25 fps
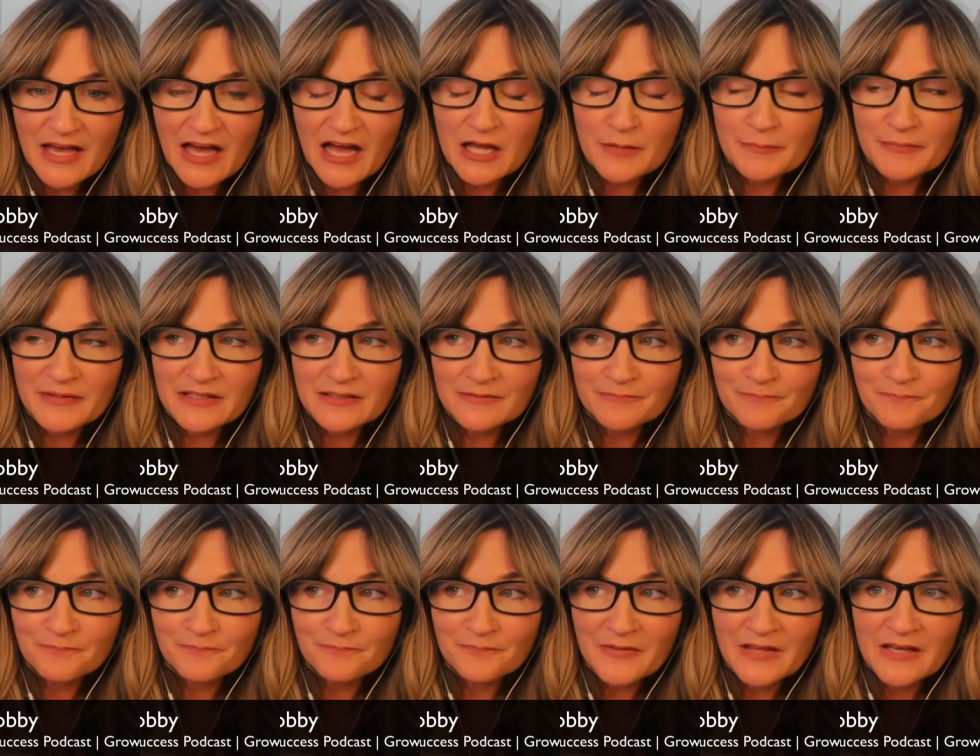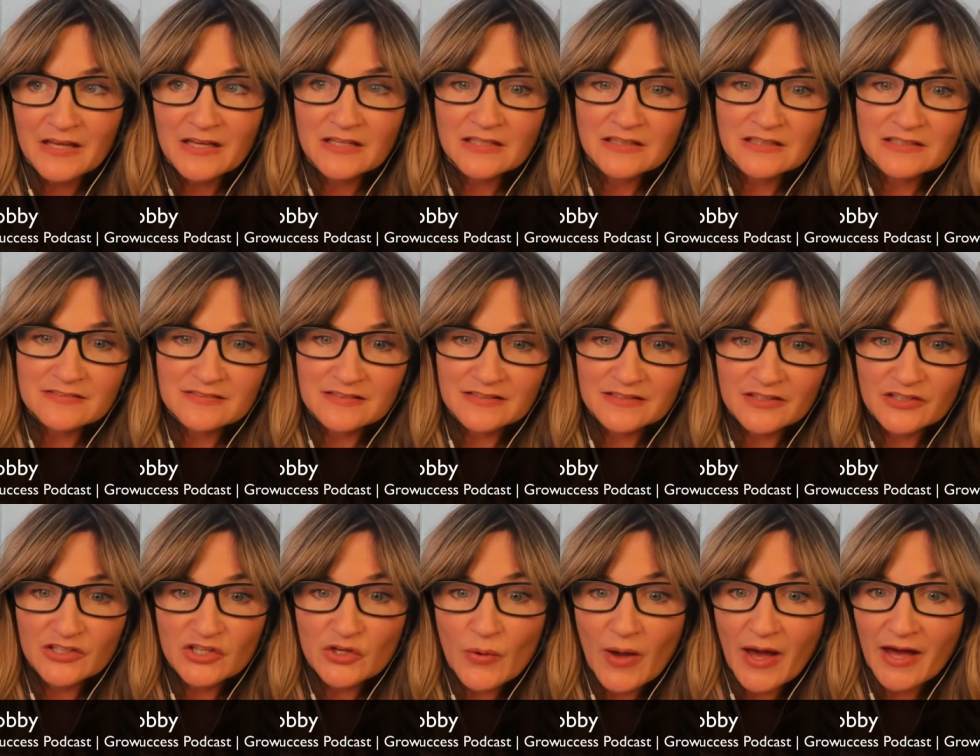I mean, listen,
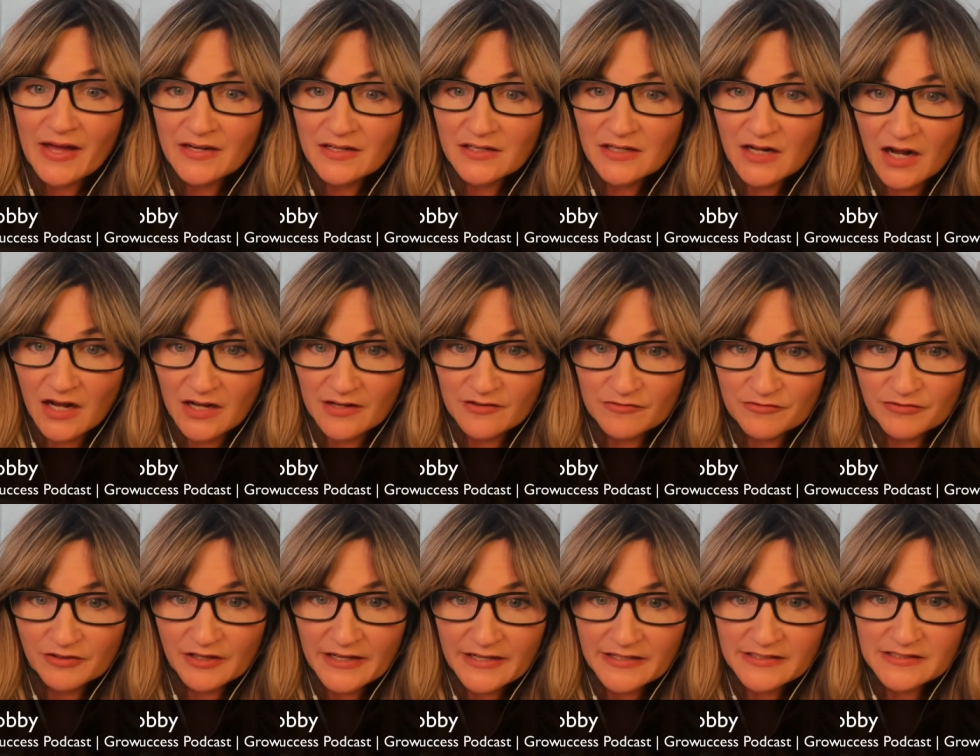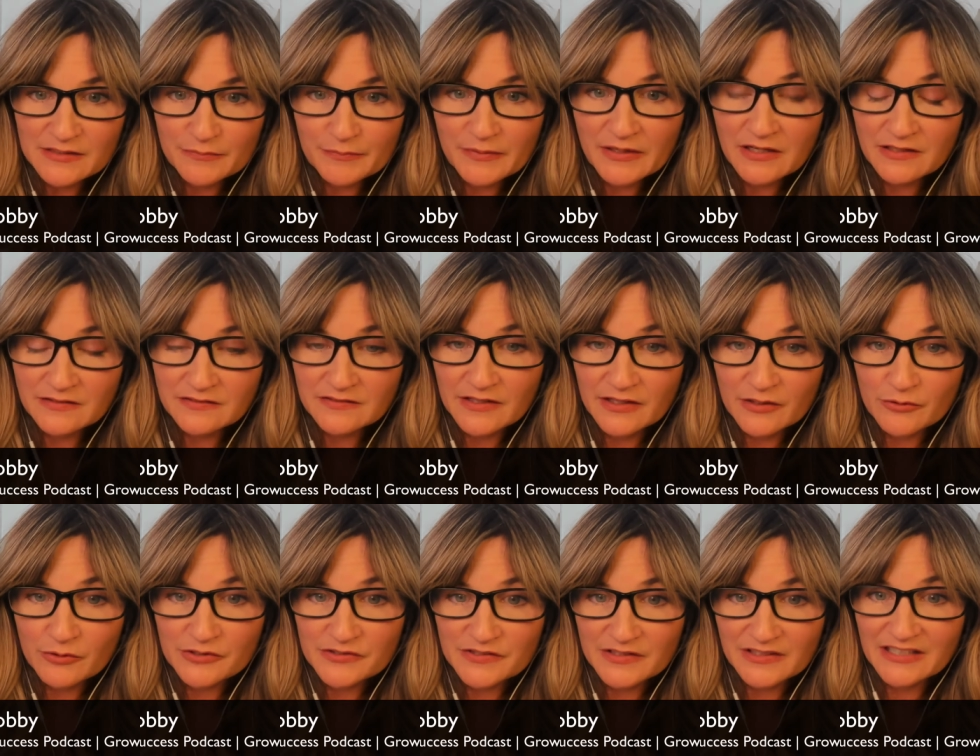you had a conflict because there
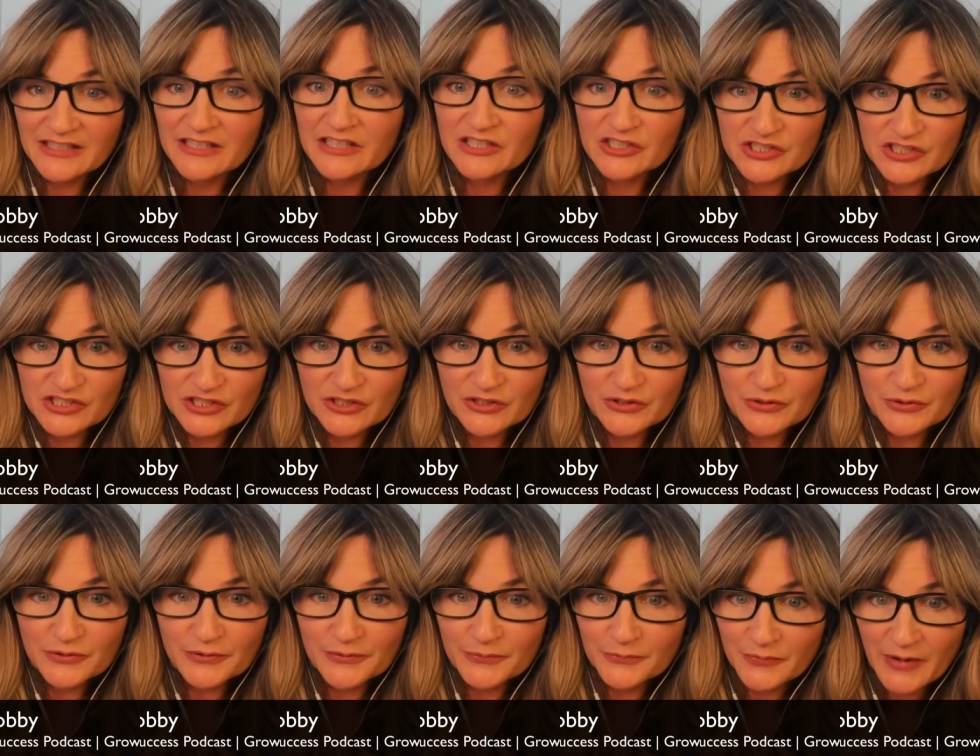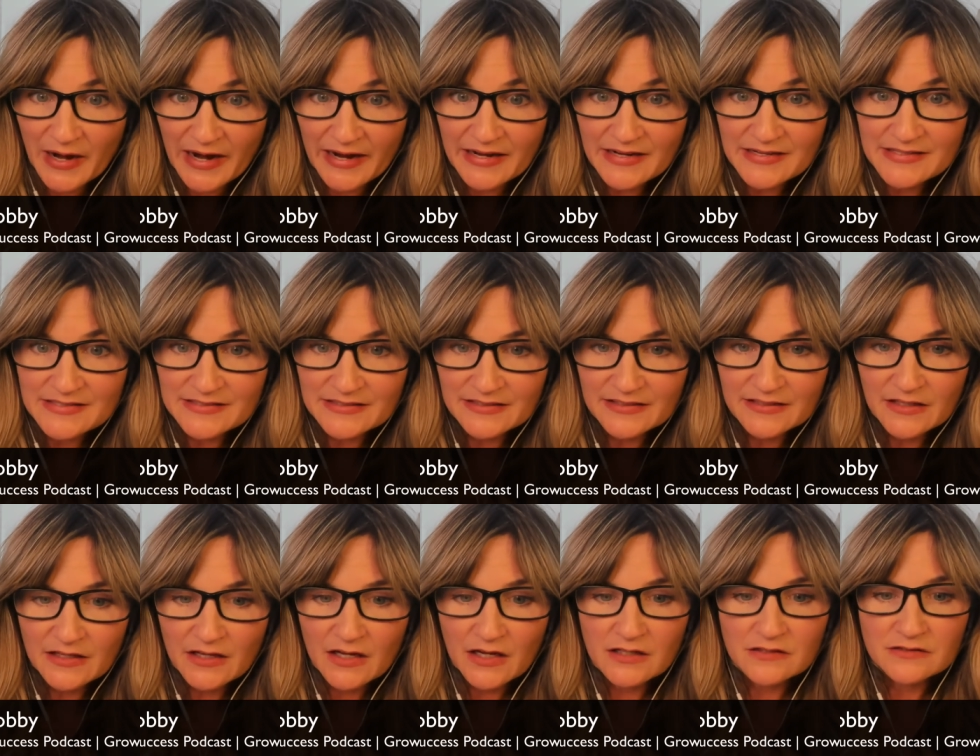was an issue, right?
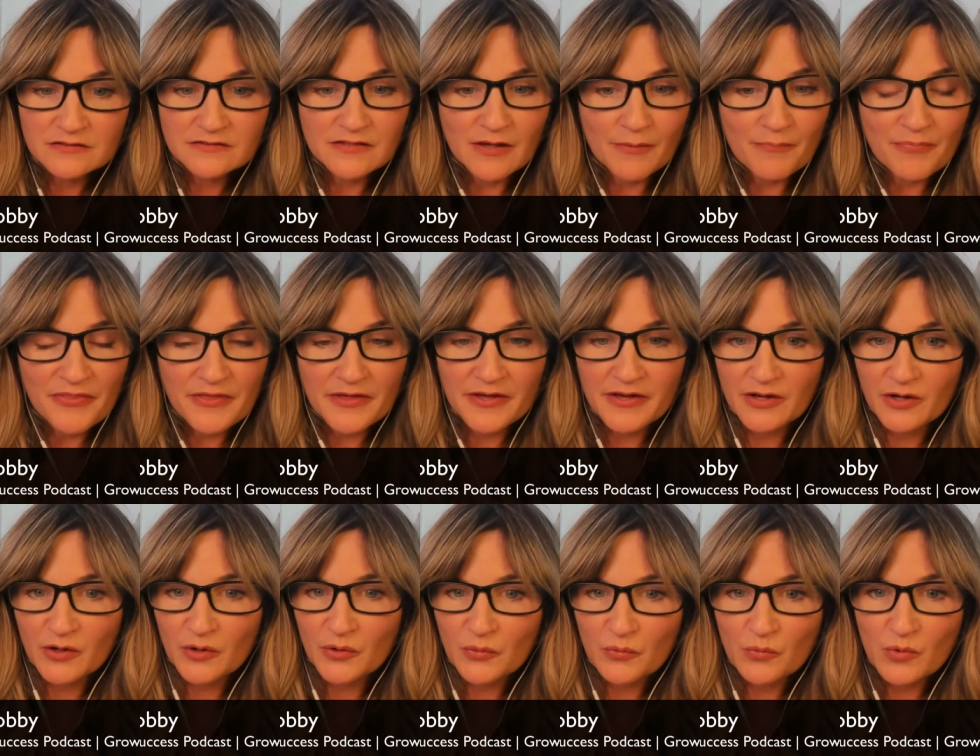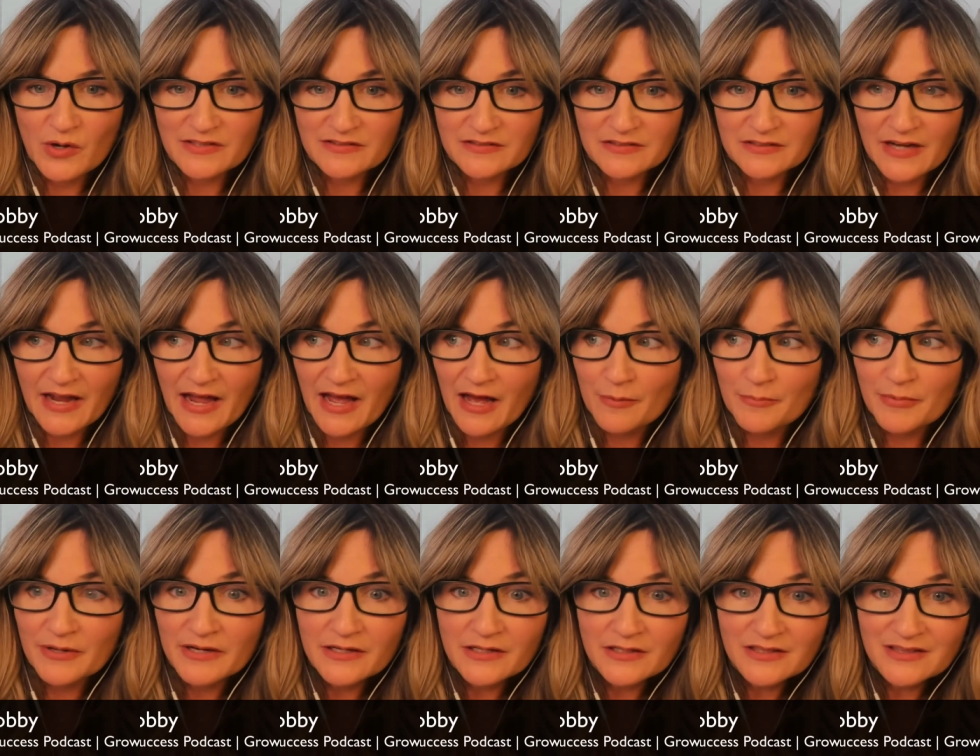Something wasn't
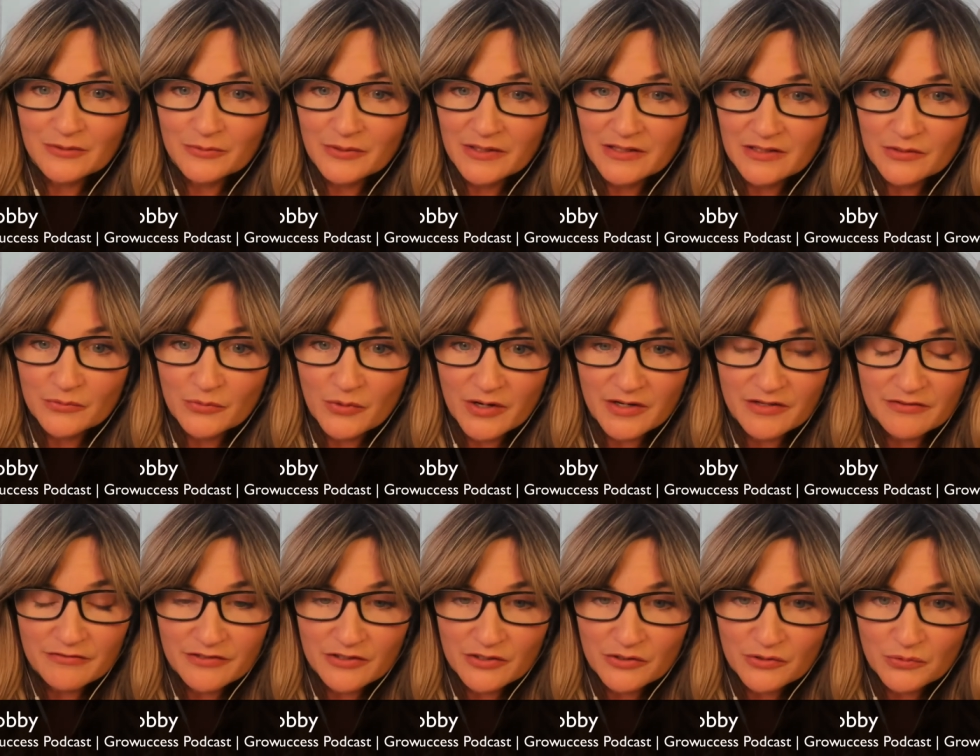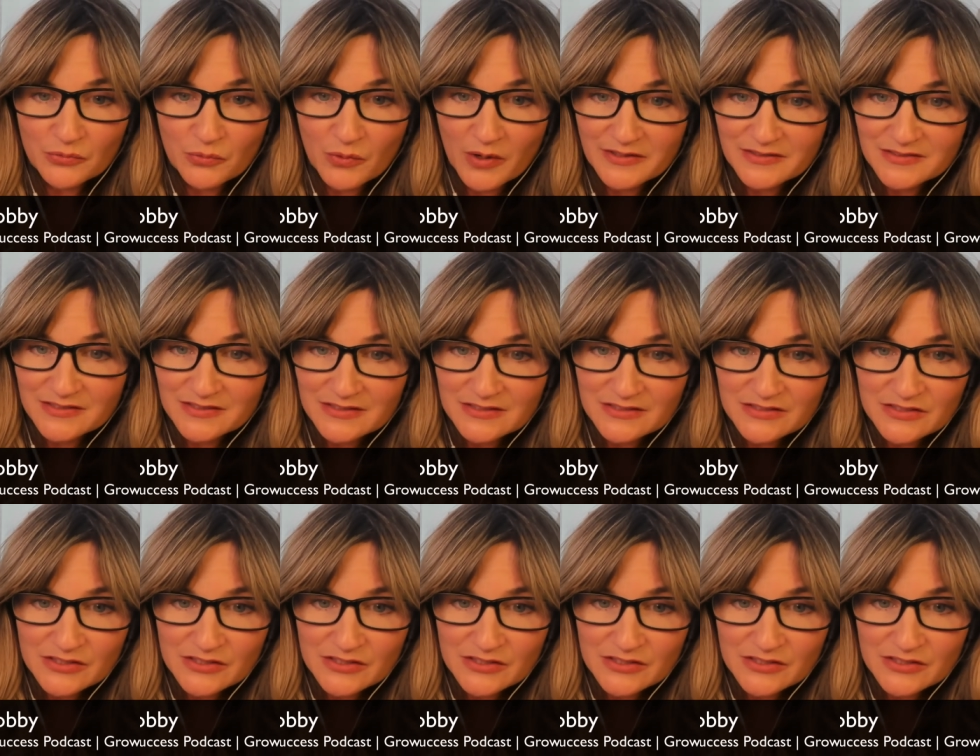happening the way that one of you wanted it